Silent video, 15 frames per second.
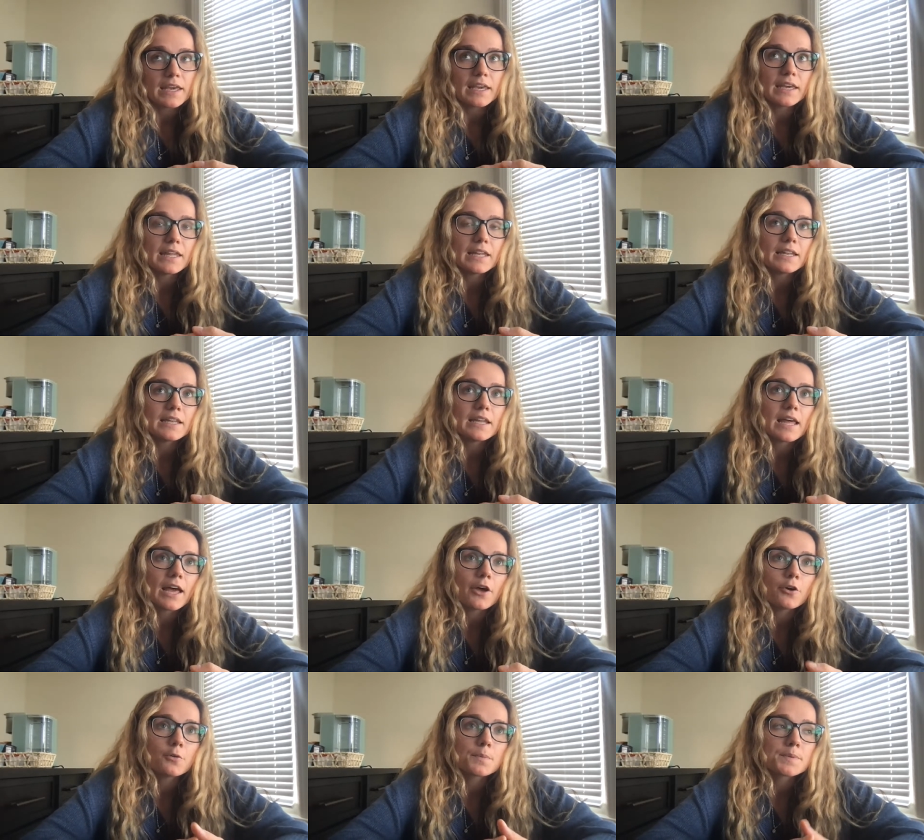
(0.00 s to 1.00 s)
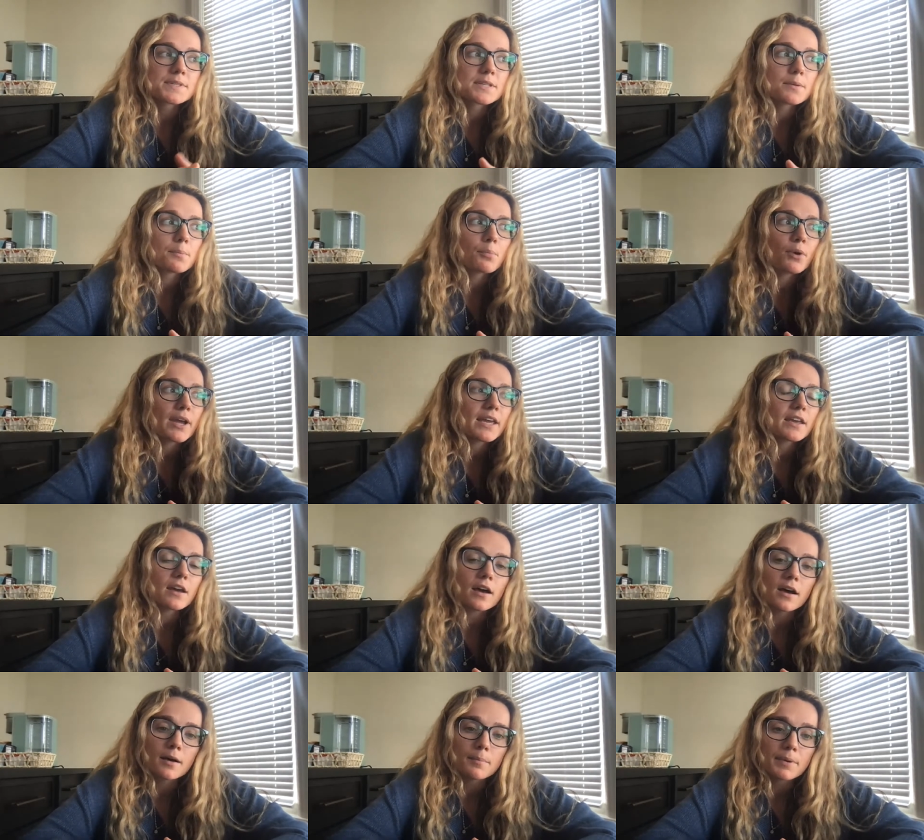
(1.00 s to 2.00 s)
It helps break
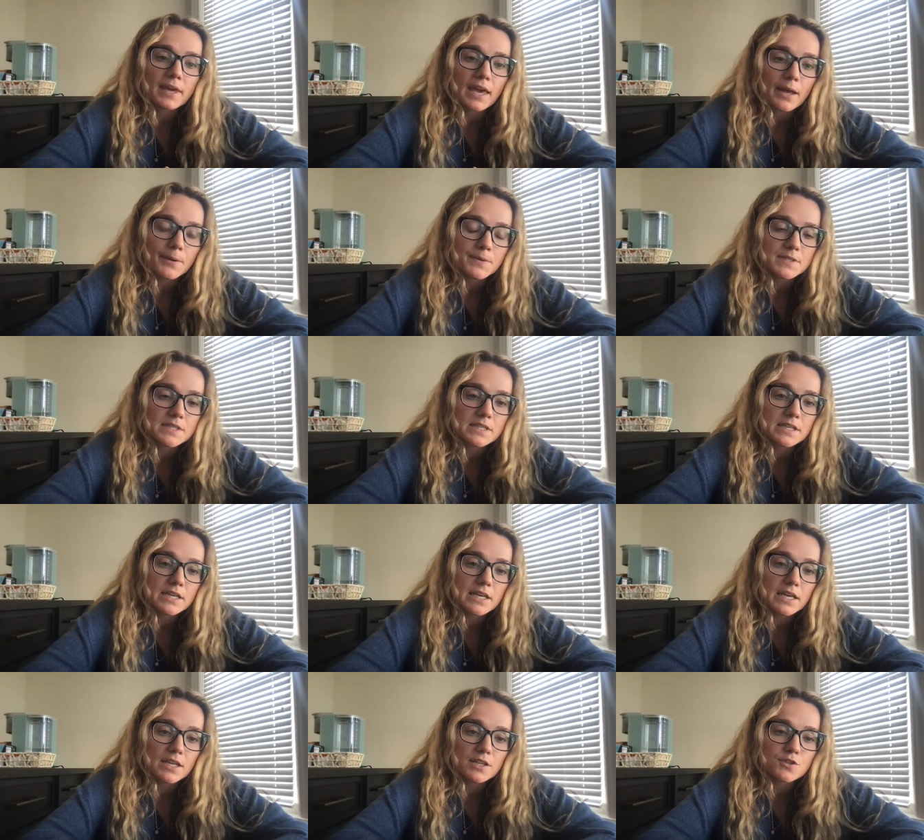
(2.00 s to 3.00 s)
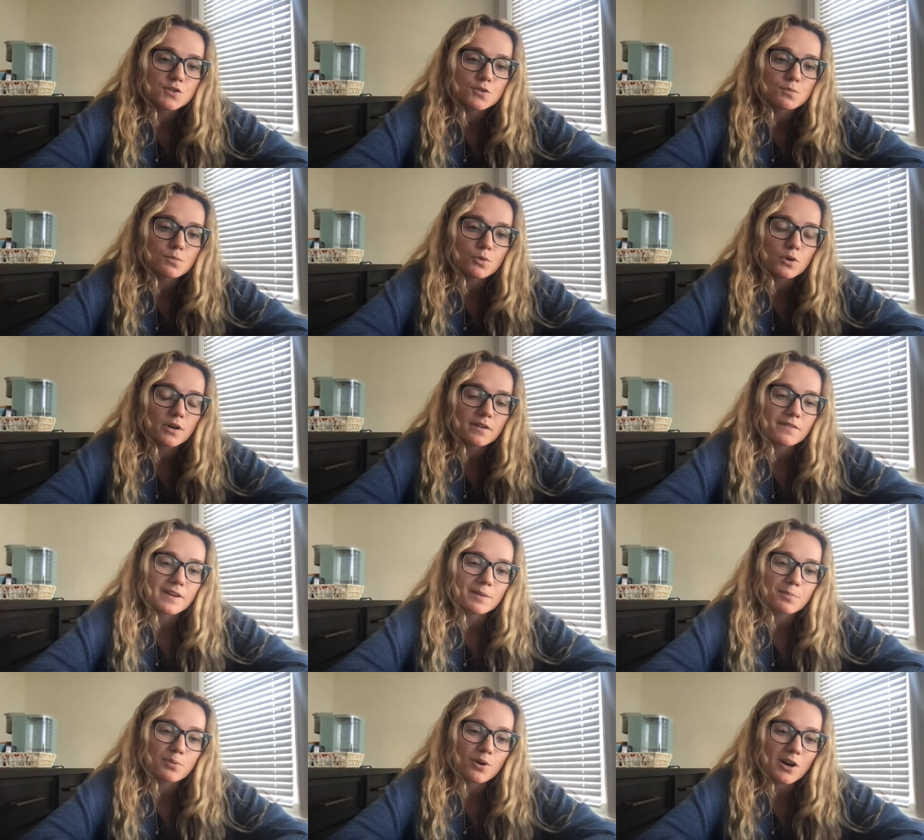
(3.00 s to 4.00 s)
up counseling into more of a
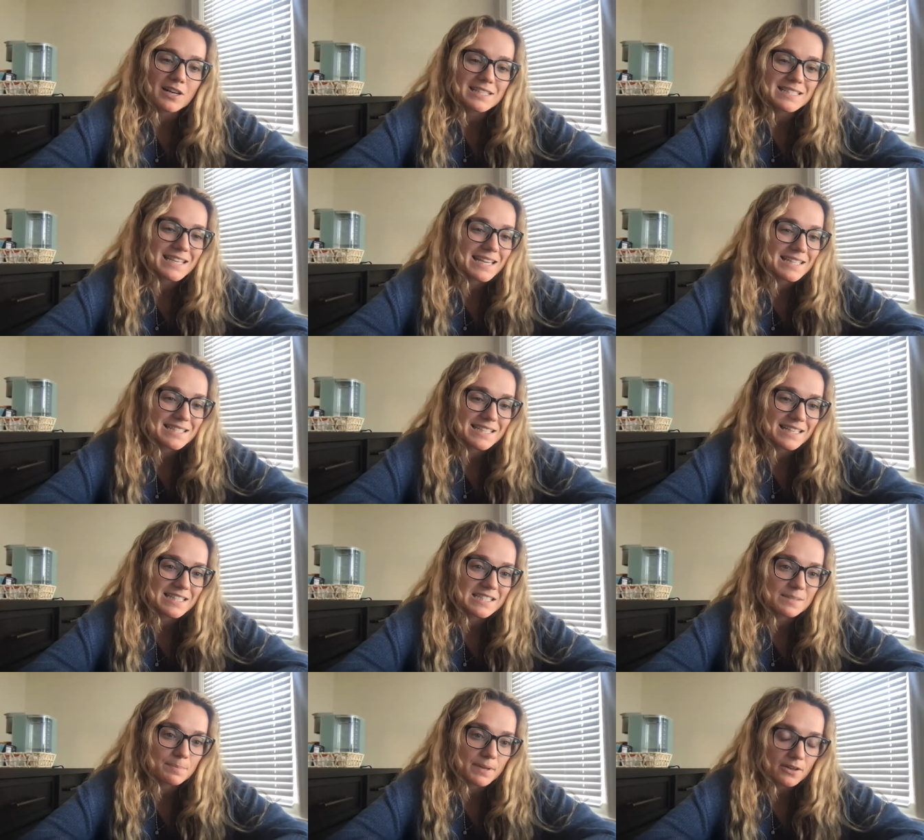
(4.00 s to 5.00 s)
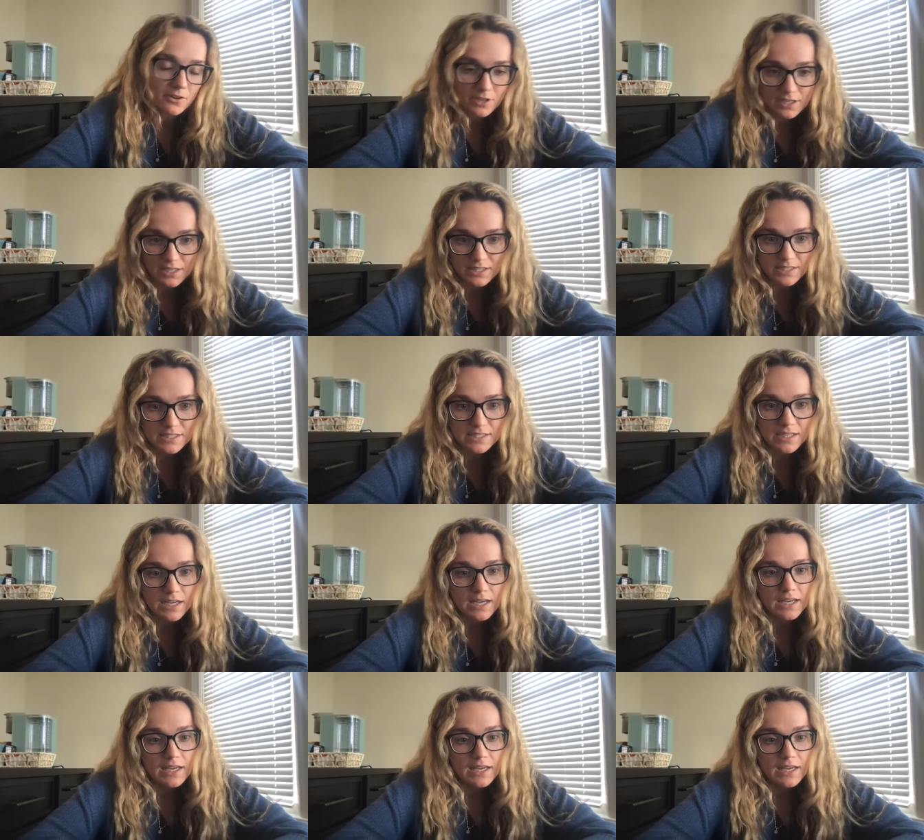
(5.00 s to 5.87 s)
process experience.